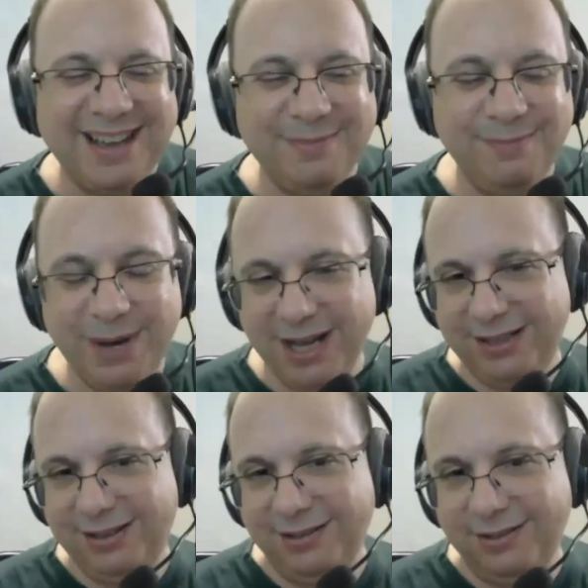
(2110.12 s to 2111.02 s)

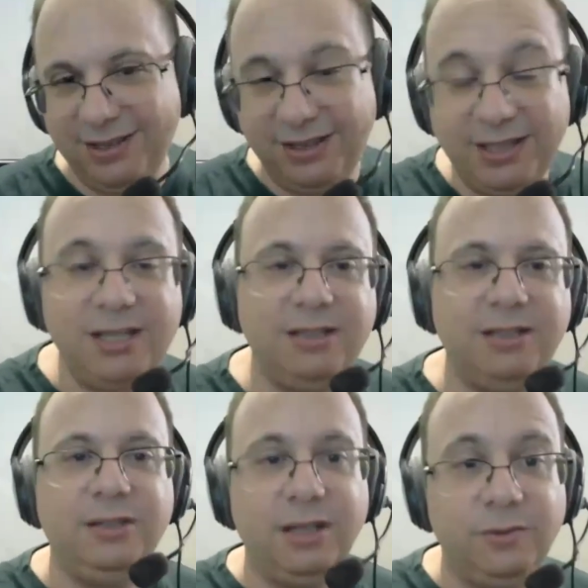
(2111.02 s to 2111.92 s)
But the
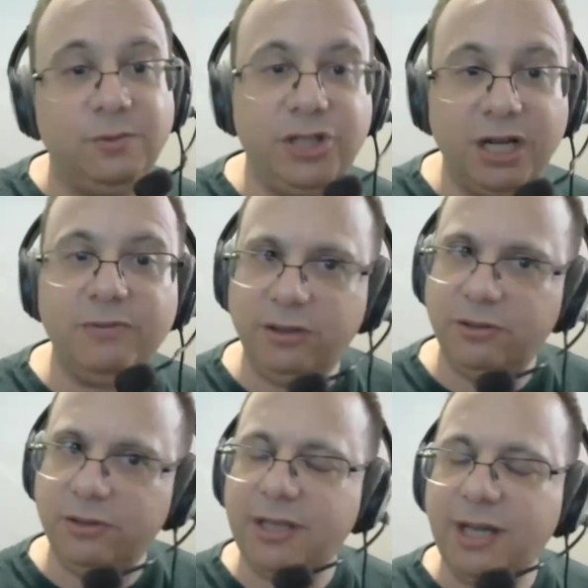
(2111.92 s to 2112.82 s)
test that was generated,
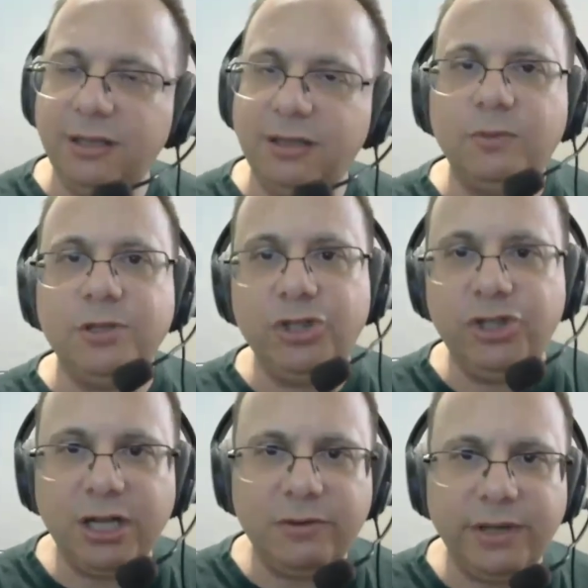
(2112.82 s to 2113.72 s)
or the data that was
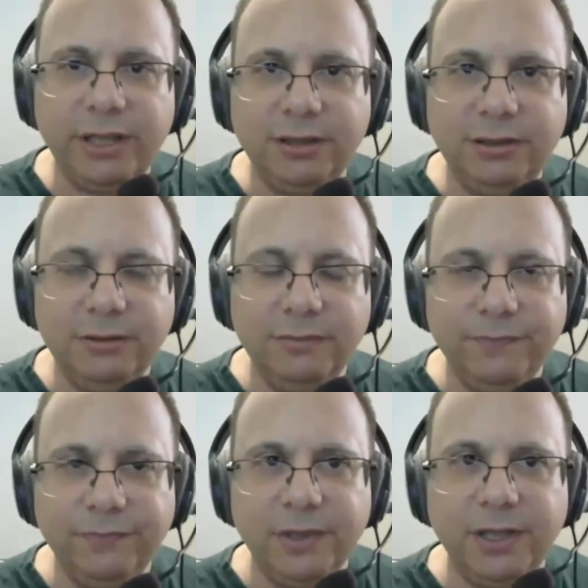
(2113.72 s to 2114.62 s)
generated,
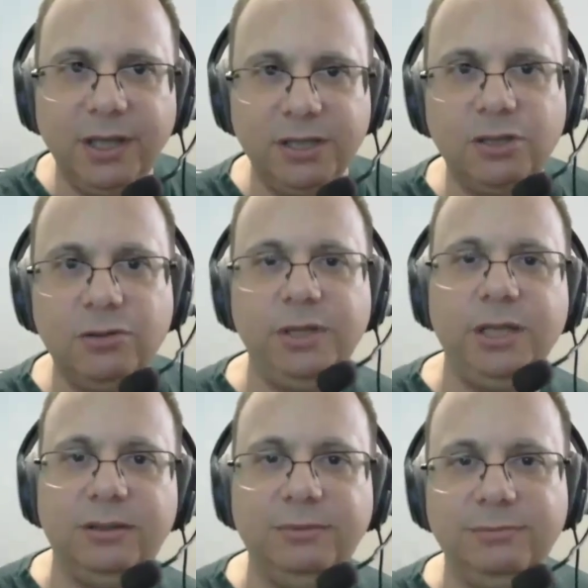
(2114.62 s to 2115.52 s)
is
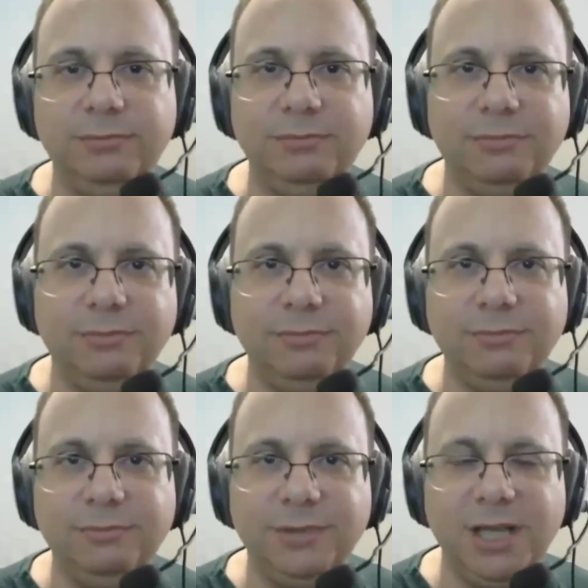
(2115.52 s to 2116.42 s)
correct.
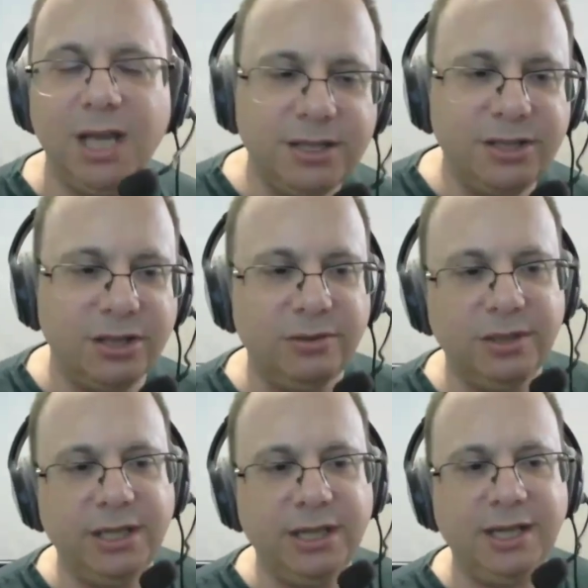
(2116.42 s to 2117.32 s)
So,
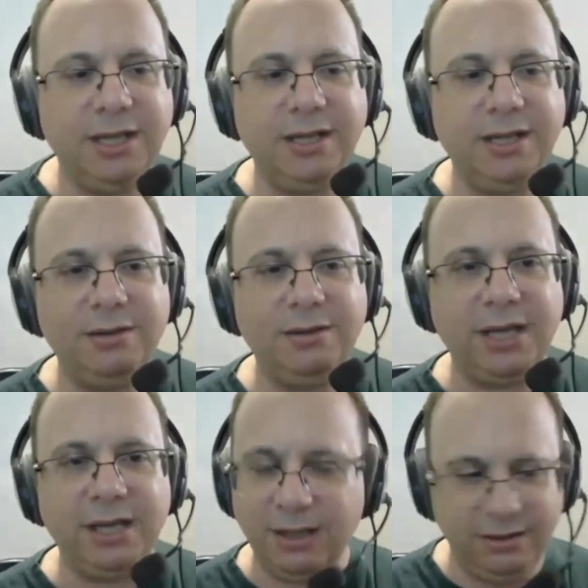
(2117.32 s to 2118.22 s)

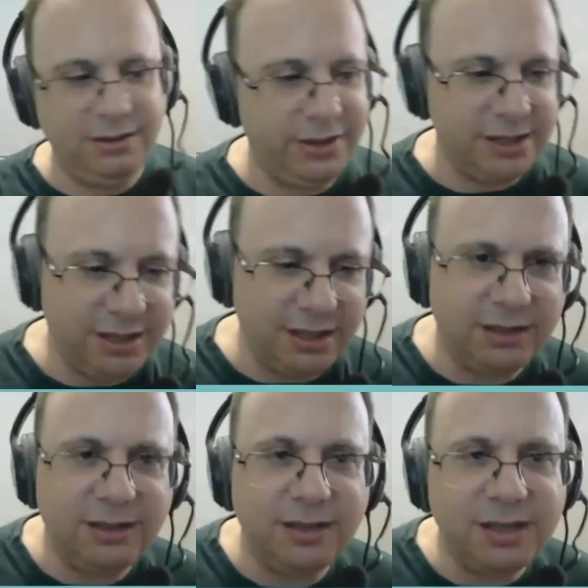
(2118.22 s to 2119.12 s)
and you can see
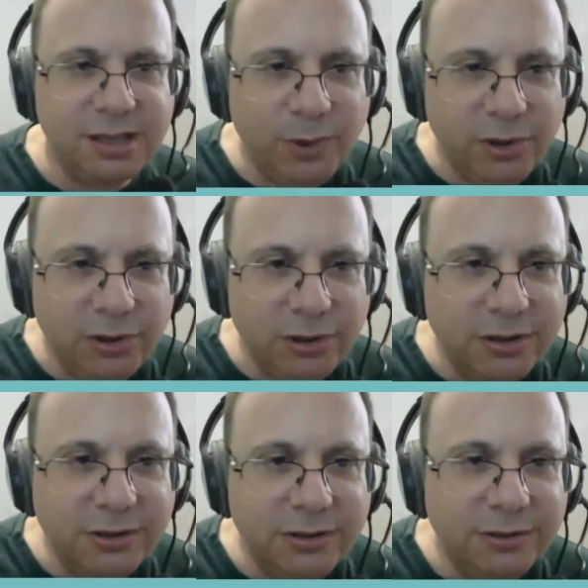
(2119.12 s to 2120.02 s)
that this is
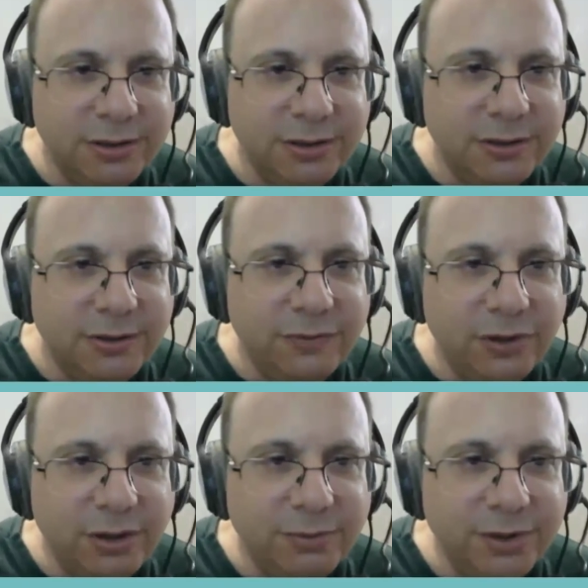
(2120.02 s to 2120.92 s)
Spock
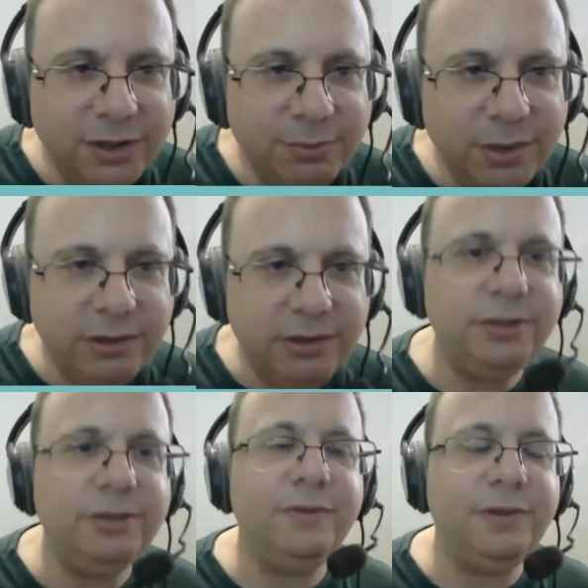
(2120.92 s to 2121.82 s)
from the mirror
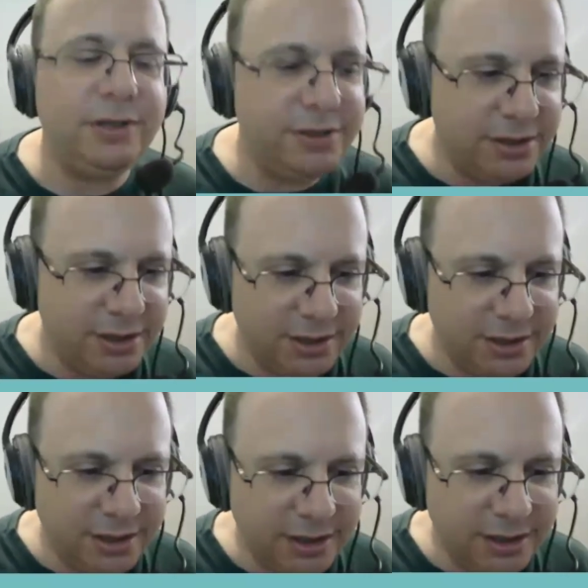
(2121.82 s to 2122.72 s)
universe,
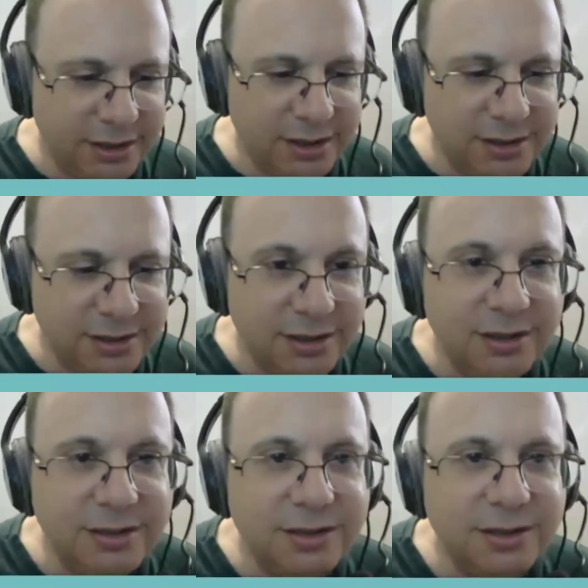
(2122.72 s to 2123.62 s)
and this
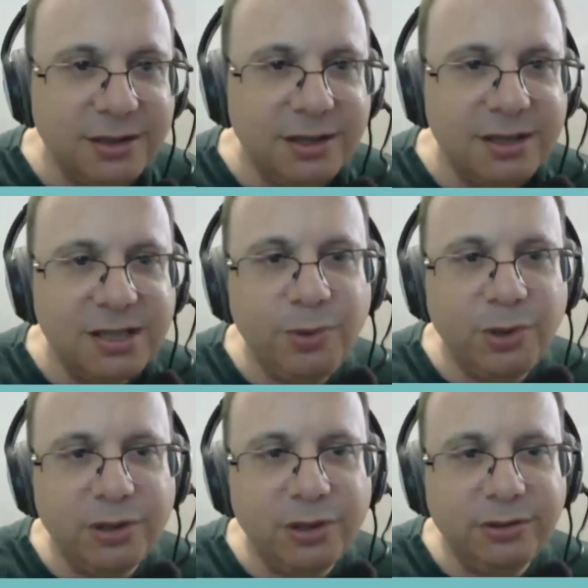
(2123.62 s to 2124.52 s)
is
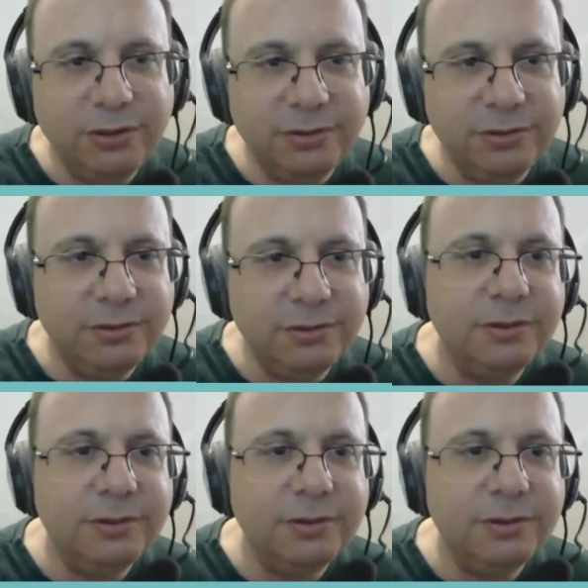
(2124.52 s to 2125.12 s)
Spock 2,